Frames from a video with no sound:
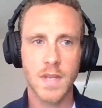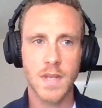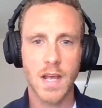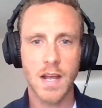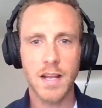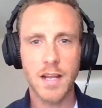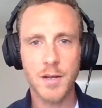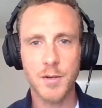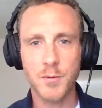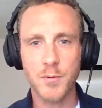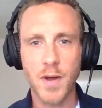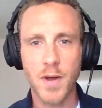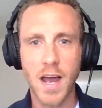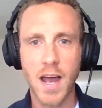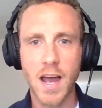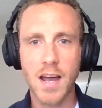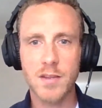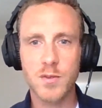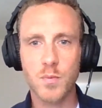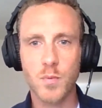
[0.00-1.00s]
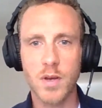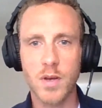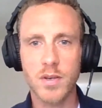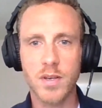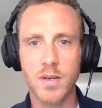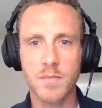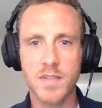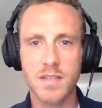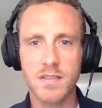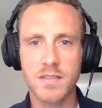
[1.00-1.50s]
Hello, and
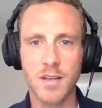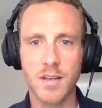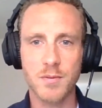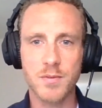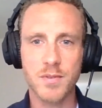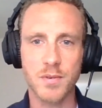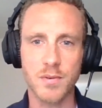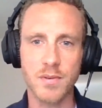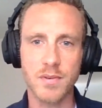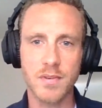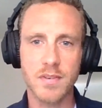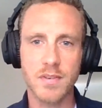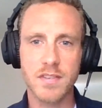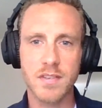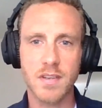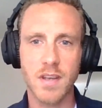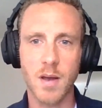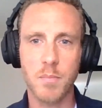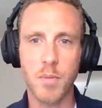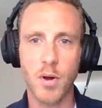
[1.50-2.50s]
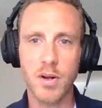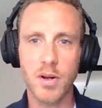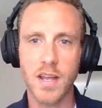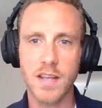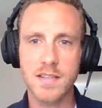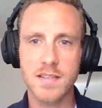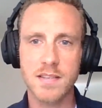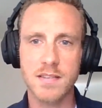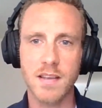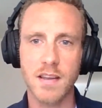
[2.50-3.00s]
welcome to Stowe Talks, a
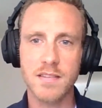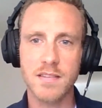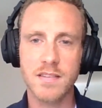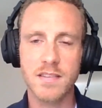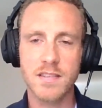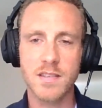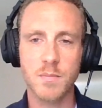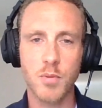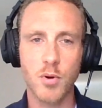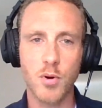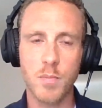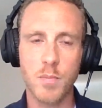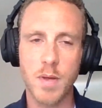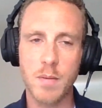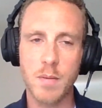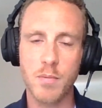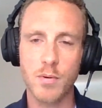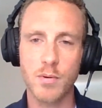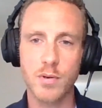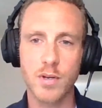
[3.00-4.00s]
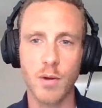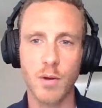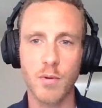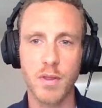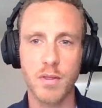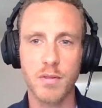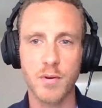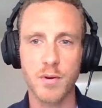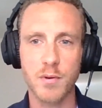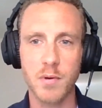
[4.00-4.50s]
podcast designed to support people going
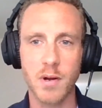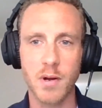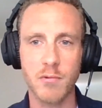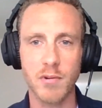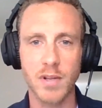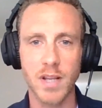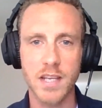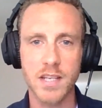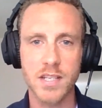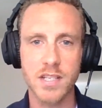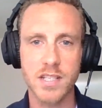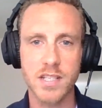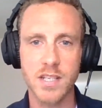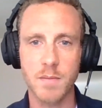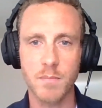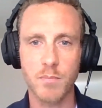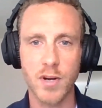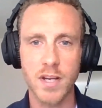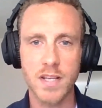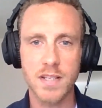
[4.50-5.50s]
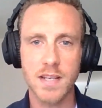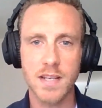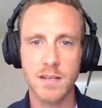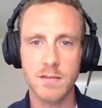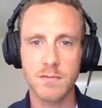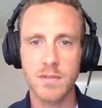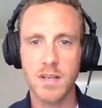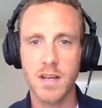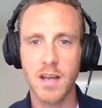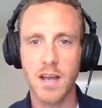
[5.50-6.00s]
through a relationship
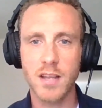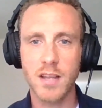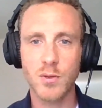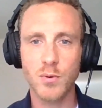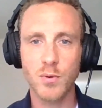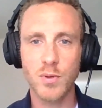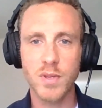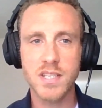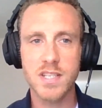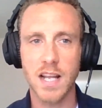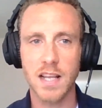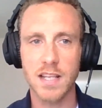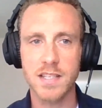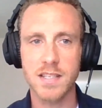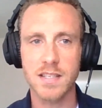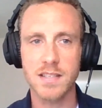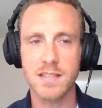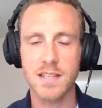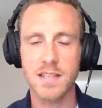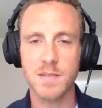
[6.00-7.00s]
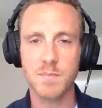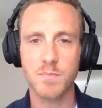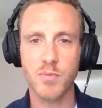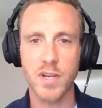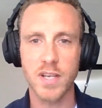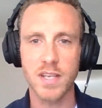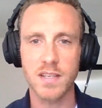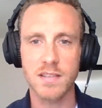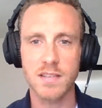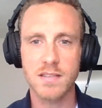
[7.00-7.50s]
breakdown and all the challenges this
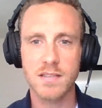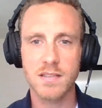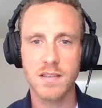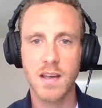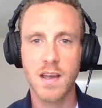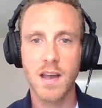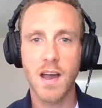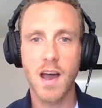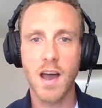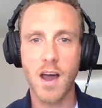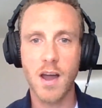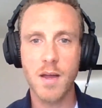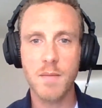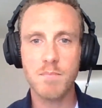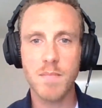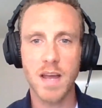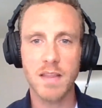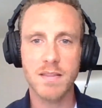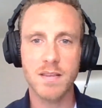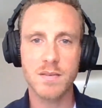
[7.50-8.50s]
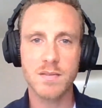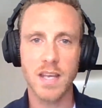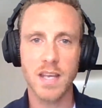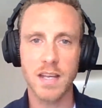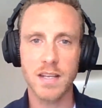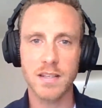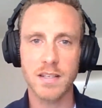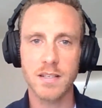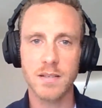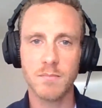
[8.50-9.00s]
brings. I'm Matthew
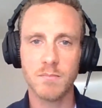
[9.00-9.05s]
Taylor.